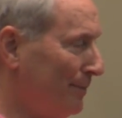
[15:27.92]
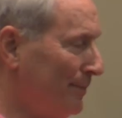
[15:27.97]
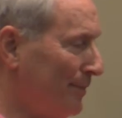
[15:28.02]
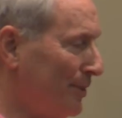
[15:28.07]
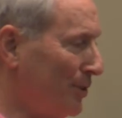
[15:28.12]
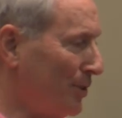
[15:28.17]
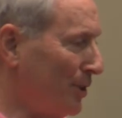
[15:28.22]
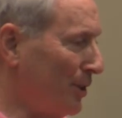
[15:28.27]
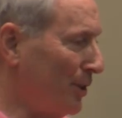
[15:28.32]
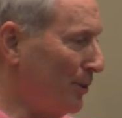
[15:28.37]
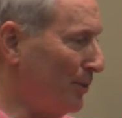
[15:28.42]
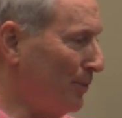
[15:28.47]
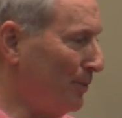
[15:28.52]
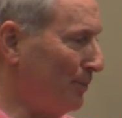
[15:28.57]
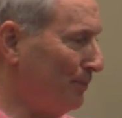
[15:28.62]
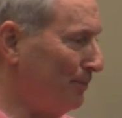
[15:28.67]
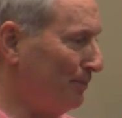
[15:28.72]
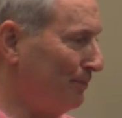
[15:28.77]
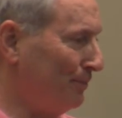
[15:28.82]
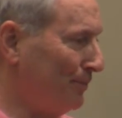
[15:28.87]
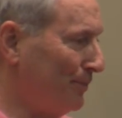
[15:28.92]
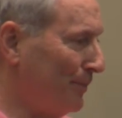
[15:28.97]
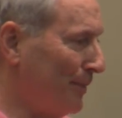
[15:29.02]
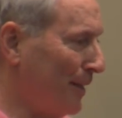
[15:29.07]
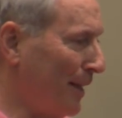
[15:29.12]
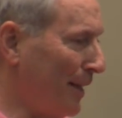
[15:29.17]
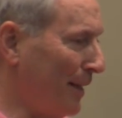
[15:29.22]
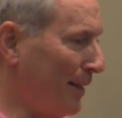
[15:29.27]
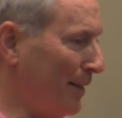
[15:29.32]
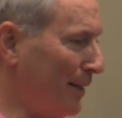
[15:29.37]
So,
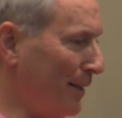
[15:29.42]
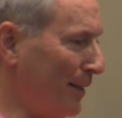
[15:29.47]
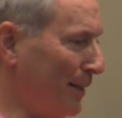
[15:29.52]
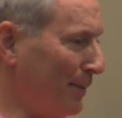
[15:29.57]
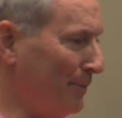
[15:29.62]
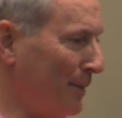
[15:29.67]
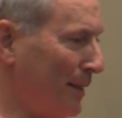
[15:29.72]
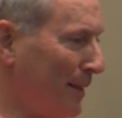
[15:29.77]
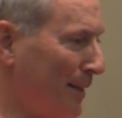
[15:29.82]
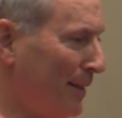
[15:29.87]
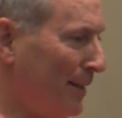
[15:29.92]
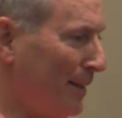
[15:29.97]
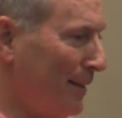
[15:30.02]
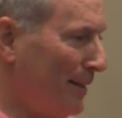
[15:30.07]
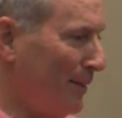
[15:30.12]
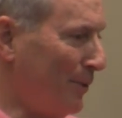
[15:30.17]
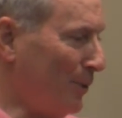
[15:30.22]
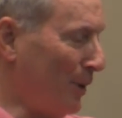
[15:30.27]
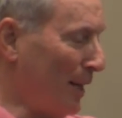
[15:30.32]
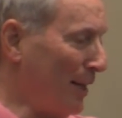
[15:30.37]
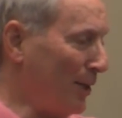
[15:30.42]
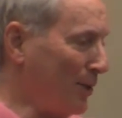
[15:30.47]
and um, when I